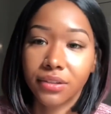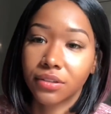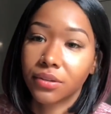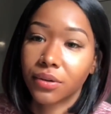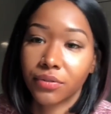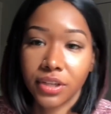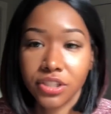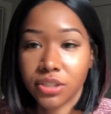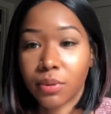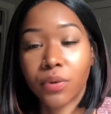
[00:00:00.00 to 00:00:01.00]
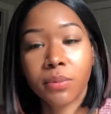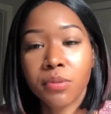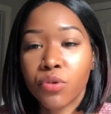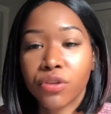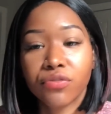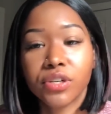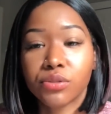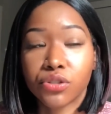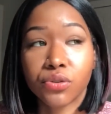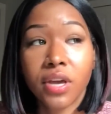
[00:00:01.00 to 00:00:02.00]
you know, a relationship. I want to be more than friends
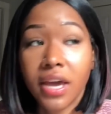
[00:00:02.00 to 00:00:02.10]
with you.